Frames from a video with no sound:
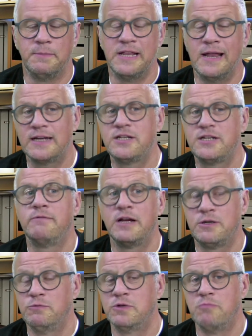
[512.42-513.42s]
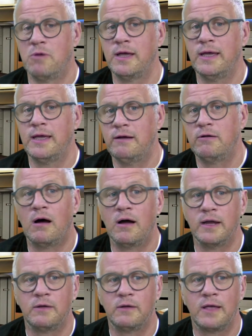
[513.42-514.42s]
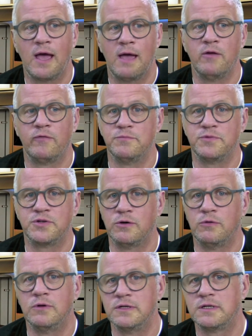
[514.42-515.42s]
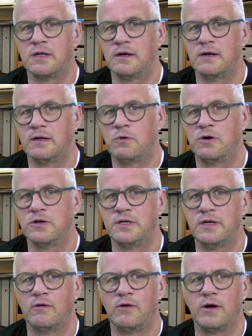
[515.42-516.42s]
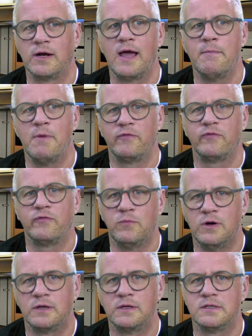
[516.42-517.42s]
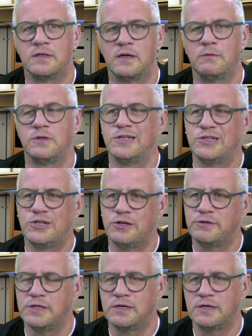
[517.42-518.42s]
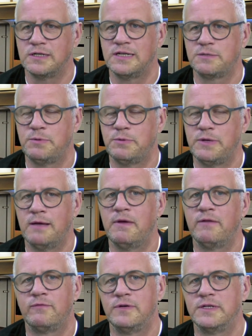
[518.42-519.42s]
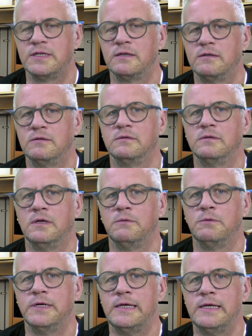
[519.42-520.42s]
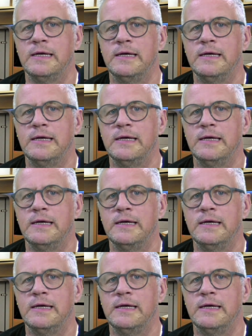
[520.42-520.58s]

mean, Next Generation was my era. I came home from school and started watching it, or I came home from work and started watching it Tuesday night, 6 p.m. every single week.